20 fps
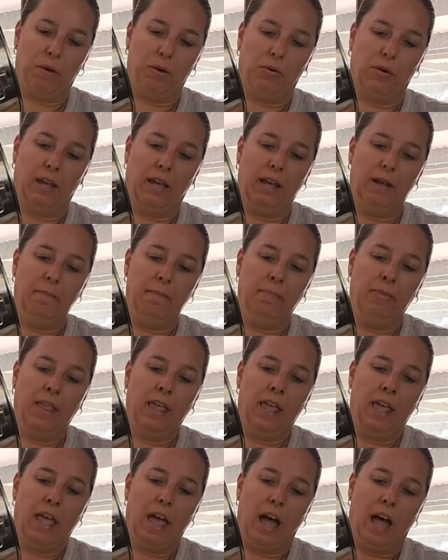milking.
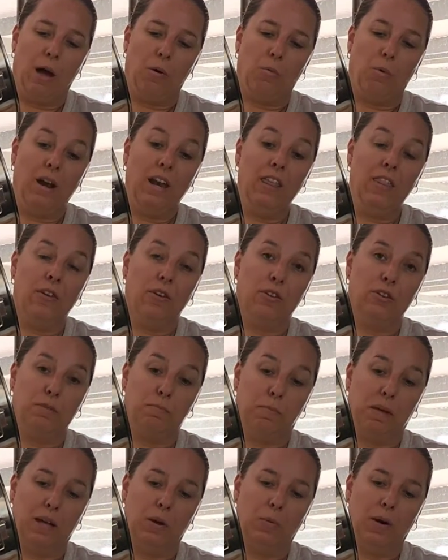One of those
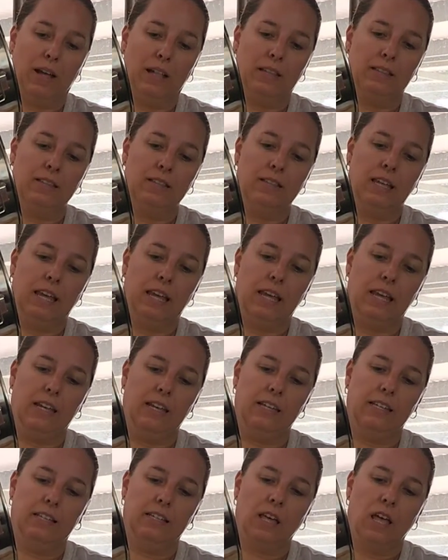big ones
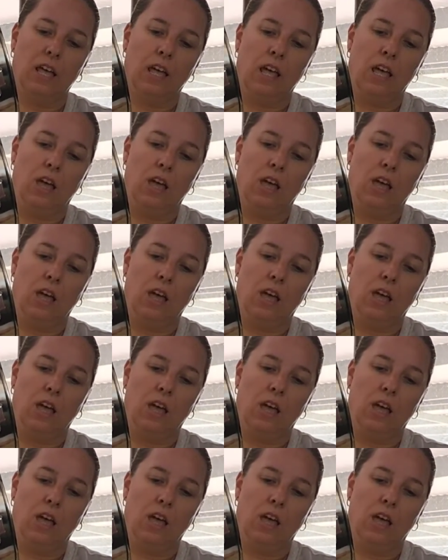is,